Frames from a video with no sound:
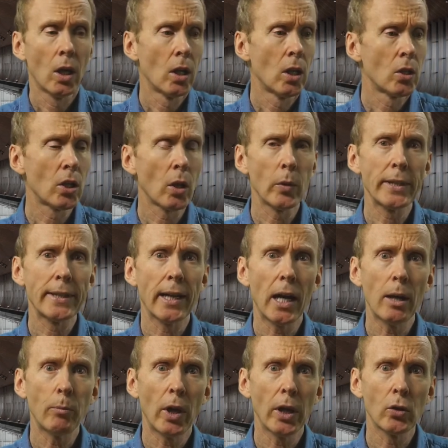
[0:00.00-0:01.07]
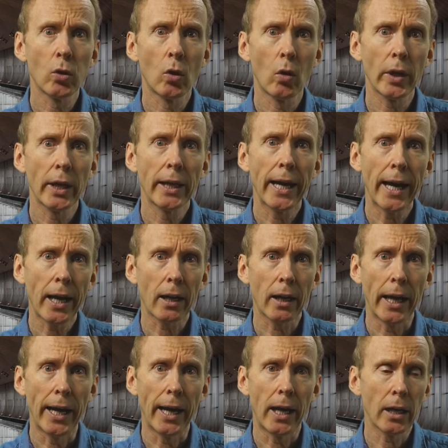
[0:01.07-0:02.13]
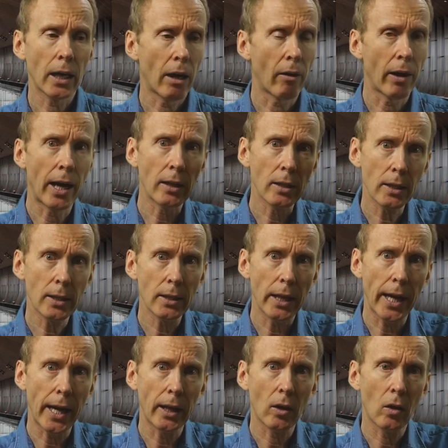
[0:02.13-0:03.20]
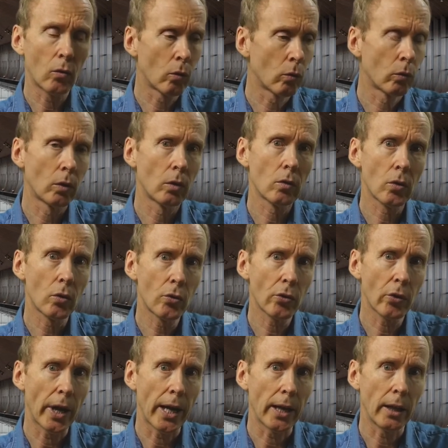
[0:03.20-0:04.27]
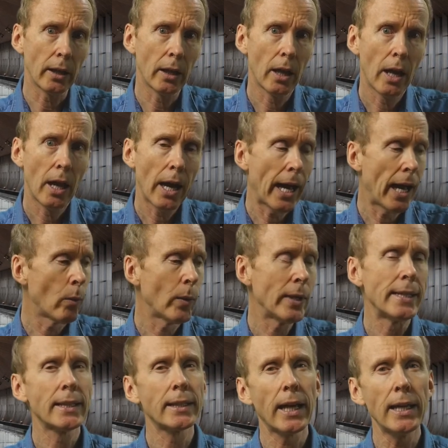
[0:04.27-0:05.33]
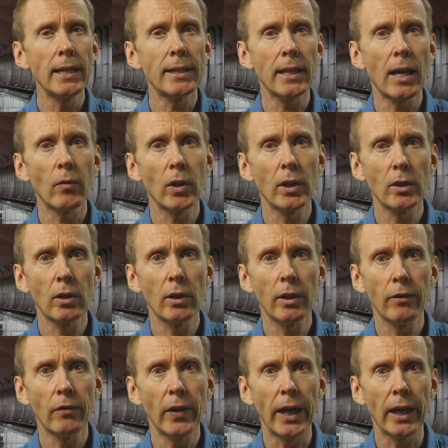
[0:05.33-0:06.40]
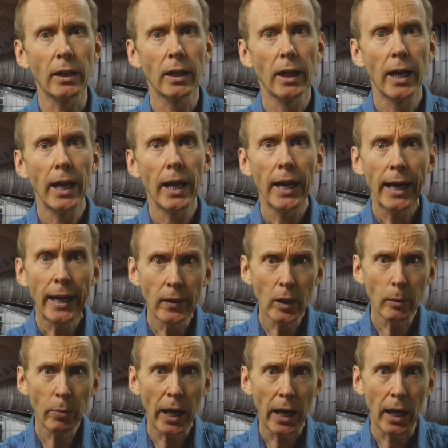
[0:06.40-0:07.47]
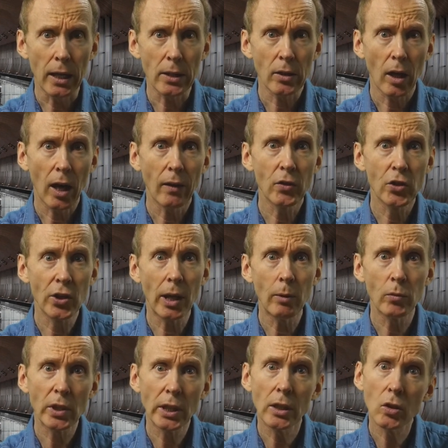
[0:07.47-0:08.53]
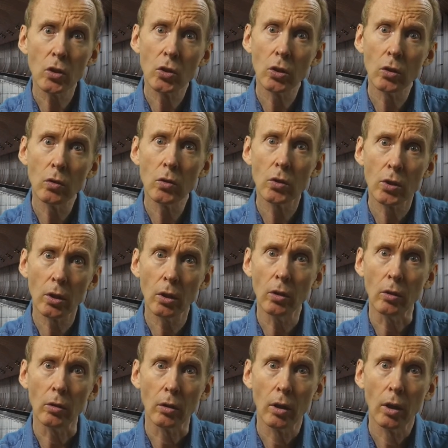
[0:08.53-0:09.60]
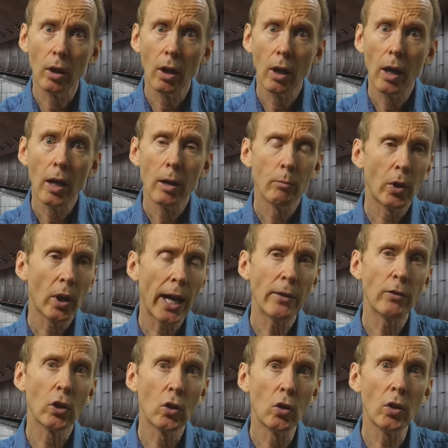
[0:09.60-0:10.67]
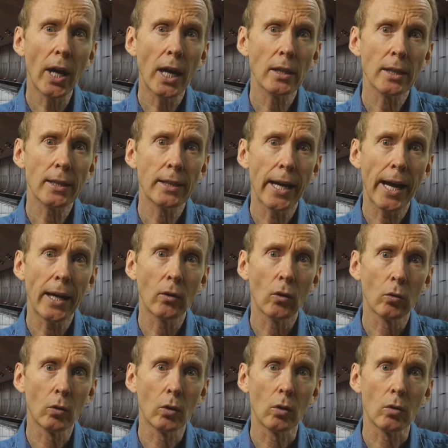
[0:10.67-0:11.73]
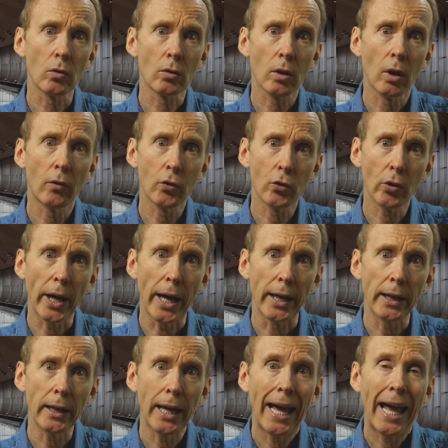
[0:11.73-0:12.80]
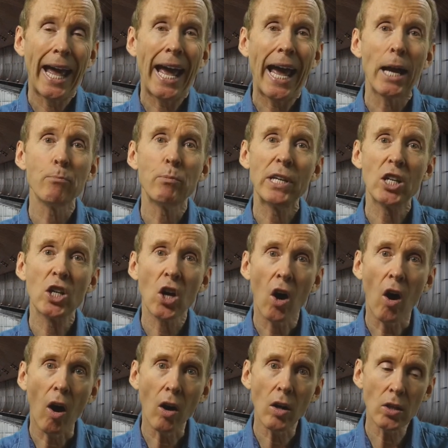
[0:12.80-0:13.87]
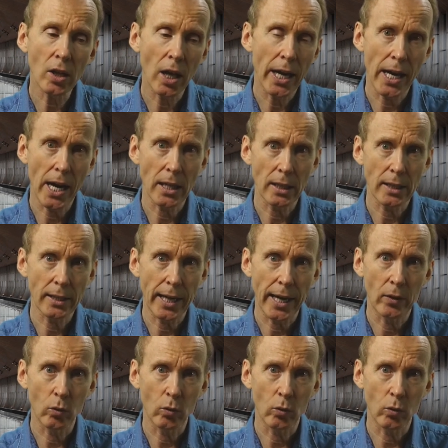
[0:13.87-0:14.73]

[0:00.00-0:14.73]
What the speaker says: So we start by talking out loud our understanding of the rules of trading, and we say something to the effect, "In the past, I've jumped in too soon, but I have a good understanding of the rules of trading, and because I understand